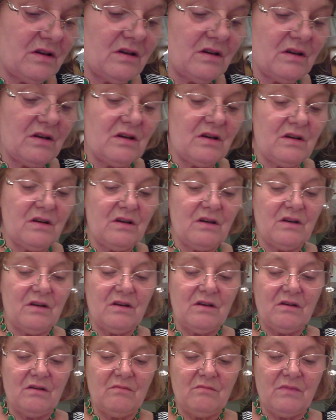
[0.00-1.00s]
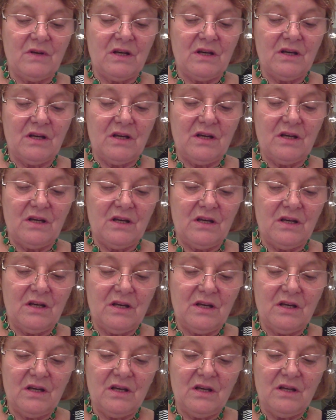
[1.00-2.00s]
Um,
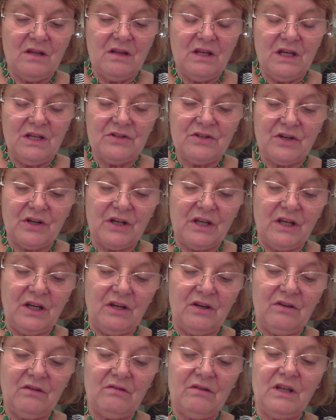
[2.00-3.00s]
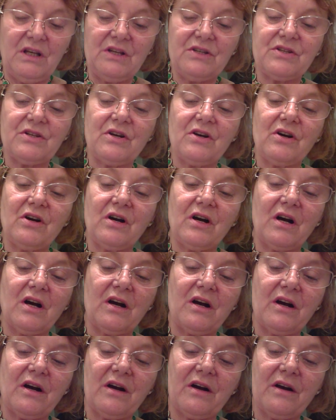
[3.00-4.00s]
these are cute. These
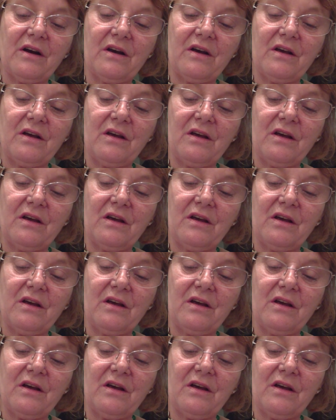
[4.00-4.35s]
are...